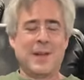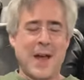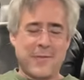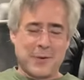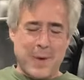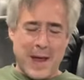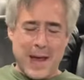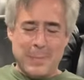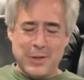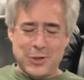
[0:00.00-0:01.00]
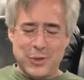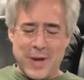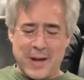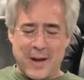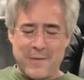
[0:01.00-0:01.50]
after my AB
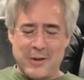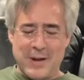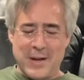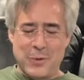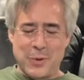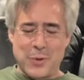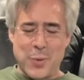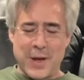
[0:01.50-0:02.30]
shootout, I figured I'd do